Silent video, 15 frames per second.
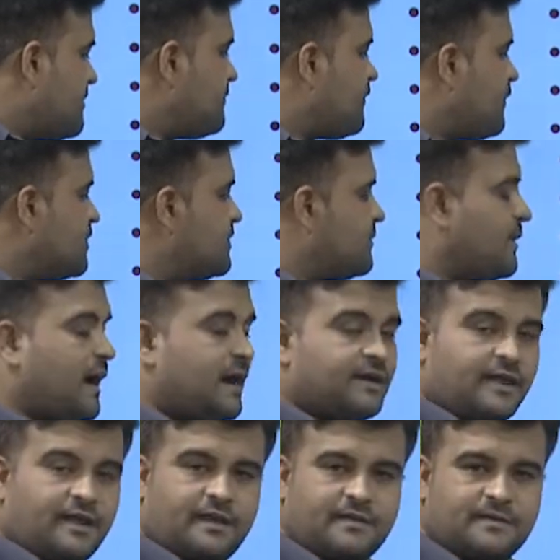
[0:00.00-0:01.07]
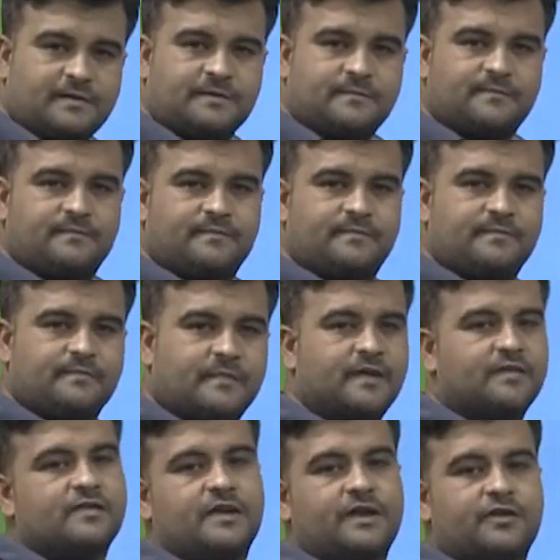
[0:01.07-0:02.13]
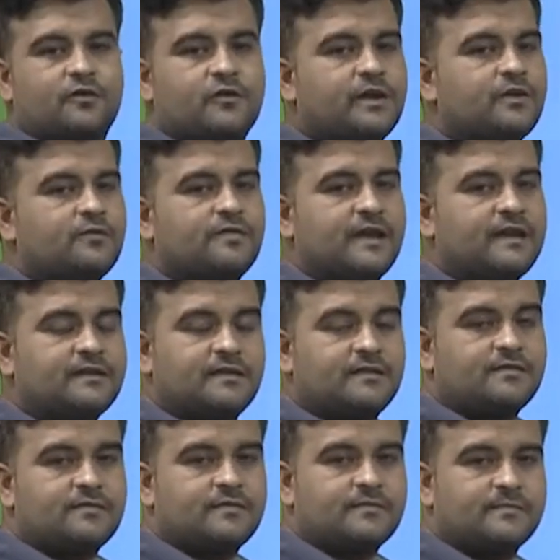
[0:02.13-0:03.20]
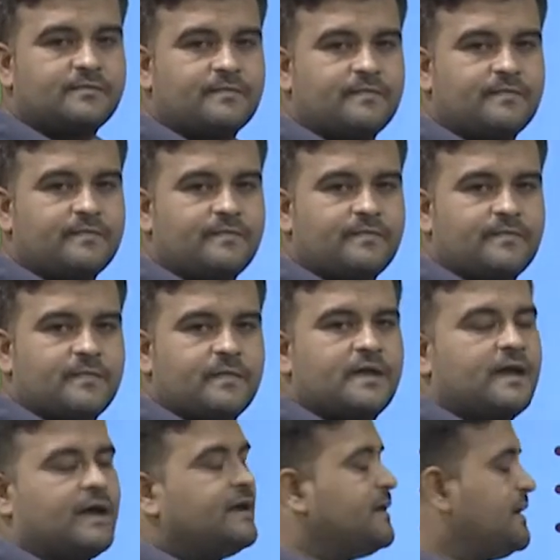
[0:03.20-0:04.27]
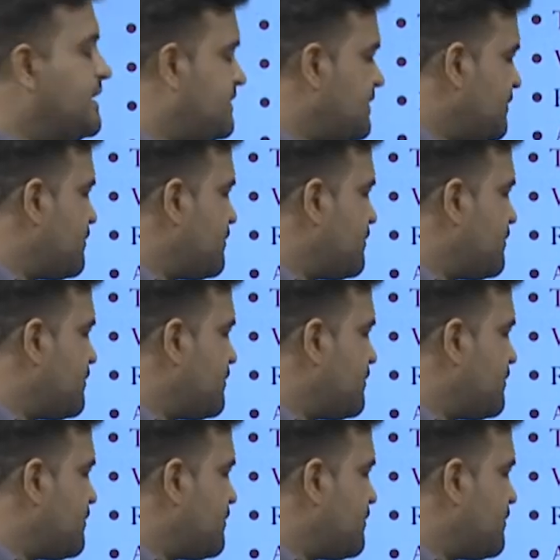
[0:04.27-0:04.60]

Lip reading: for the party? Is an interrogative sentence, and it is